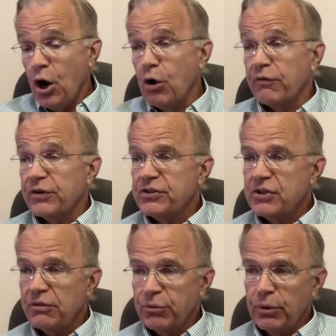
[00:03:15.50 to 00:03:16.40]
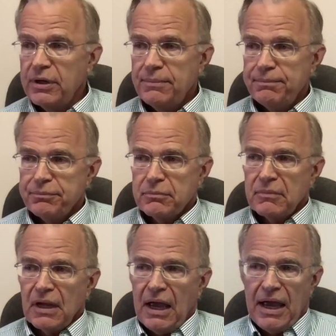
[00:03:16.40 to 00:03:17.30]
over to Synthroid.
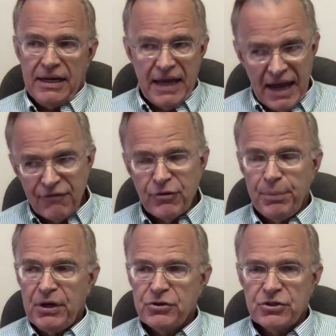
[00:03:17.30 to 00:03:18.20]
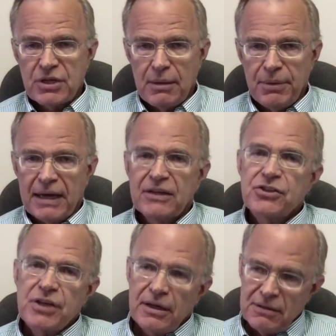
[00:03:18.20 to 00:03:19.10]
And half the patients came back and
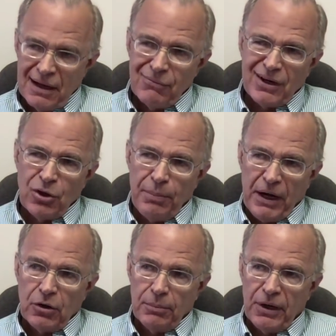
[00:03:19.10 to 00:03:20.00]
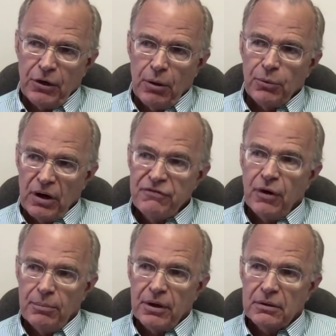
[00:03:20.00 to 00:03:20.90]
said, I want to go back on my Armour. I
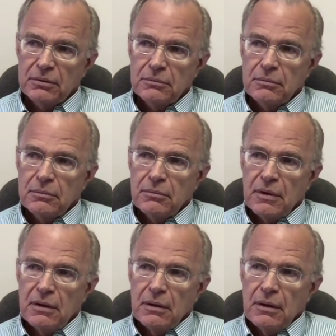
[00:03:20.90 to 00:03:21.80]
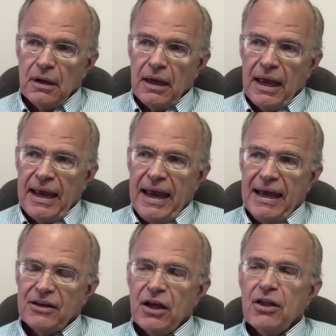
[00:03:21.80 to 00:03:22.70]
felt better.
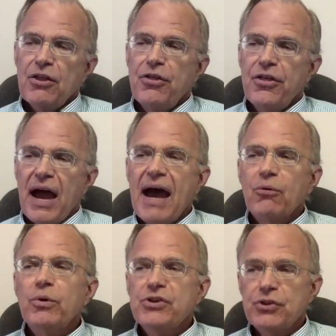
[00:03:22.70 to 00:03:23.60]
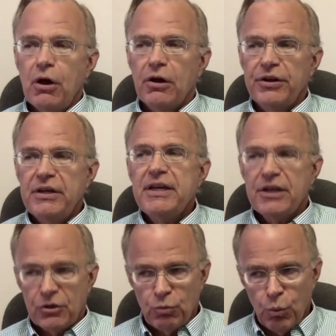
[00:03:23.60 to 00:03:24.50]
And that resulted
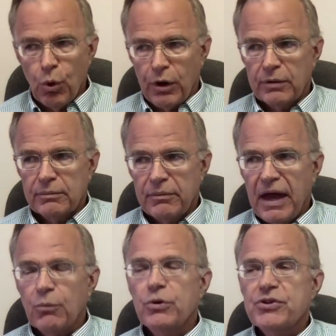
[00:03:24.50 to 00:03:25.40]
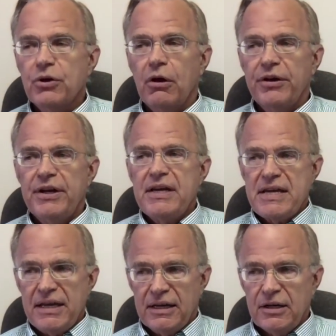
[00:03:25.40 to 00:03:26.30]
in a war. That resulted
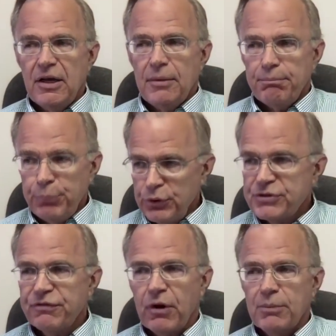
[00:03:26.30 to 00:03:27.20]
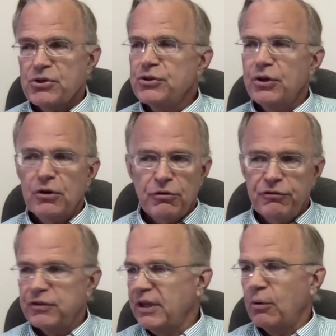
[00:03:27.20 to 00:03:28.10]
in Boots Pharmaceutical,
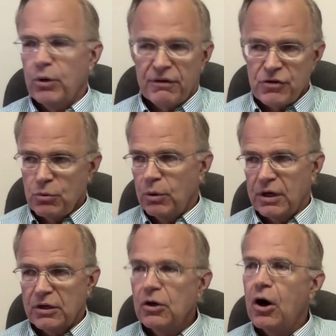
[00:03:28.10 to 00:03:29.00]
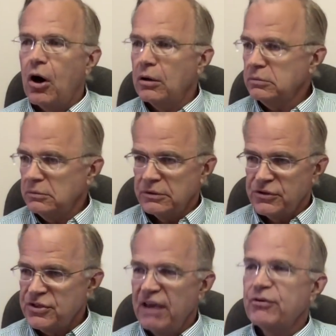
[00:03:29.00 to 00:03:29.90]
Flint, whatever you want to call, as
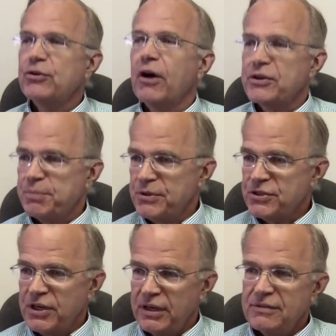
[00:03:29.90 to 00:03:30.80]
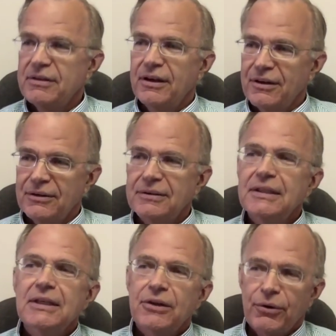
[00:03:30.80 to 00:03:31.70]
David Crosby said, you know,
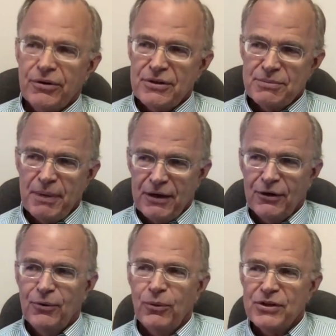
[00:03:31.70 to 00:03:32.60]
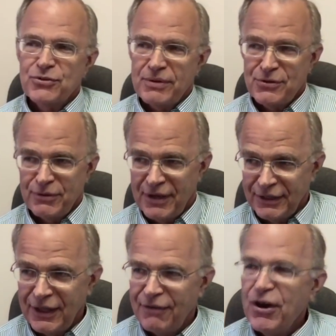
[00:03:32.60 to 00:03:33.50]
who are these men and on what street do they
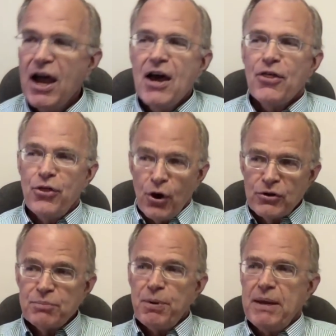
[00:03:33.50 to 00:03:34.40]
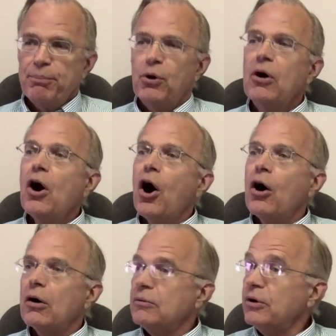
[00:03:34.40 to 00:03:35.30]
live? Those people
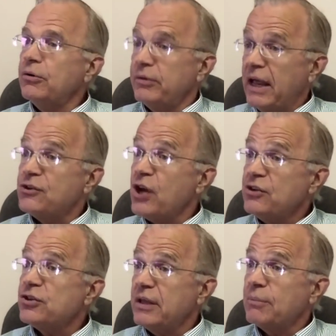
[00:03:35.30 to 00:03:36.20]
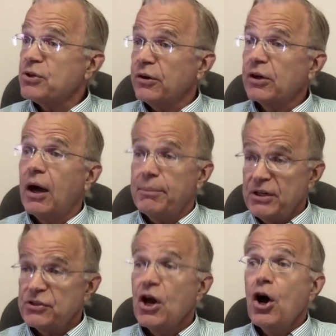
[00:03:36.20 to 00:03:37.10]
who changed the names of their
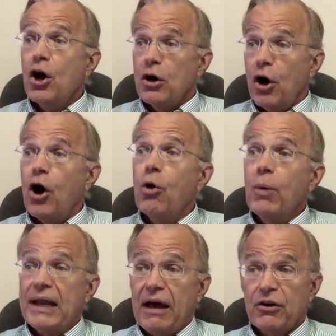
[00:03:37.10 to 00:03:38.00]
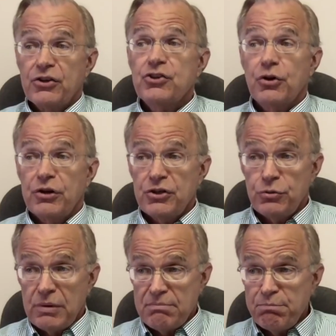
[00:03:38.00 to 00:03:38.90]
companies all went out and started
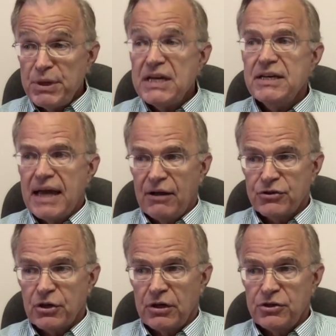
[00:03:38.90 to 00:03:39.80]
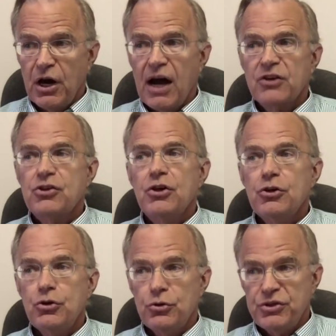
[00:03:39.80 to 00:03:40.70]
doing beatdowns on docs
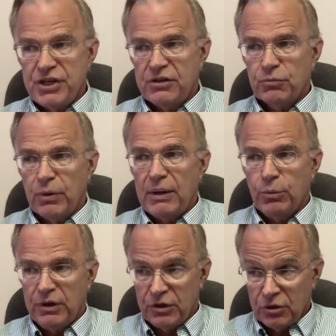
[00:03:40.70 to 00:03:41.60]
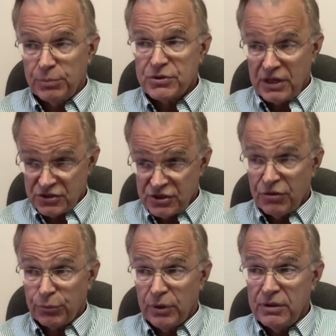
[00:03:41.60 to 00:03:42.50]
who didn't write 100%
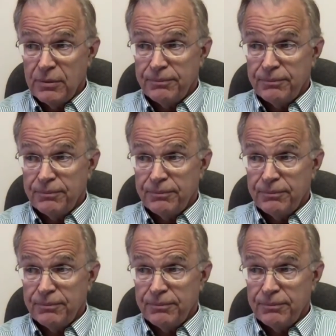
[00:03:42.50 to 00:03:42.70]
Synthroid.